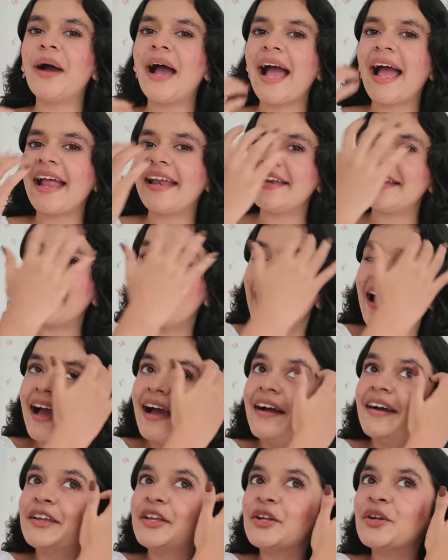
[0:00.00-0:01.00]
and
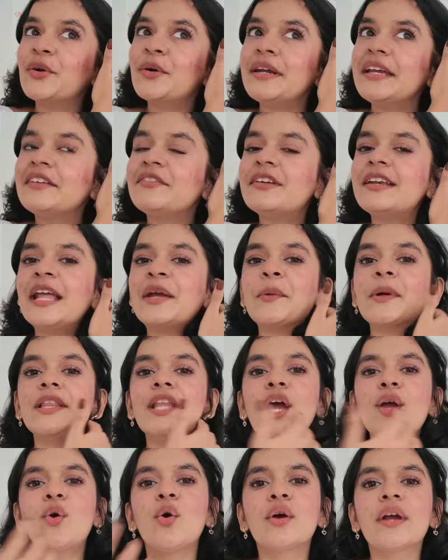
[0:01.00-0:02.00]
you know, even like
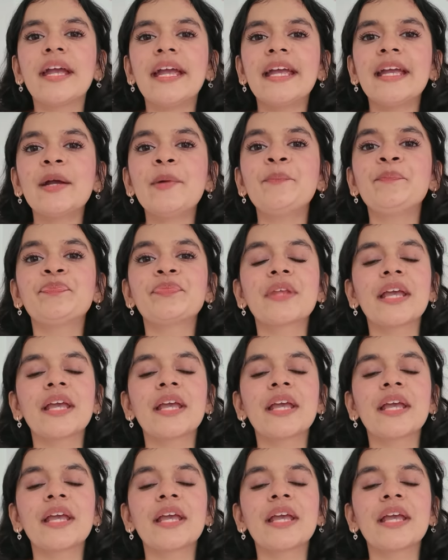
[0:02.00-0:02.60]
when they're cooking,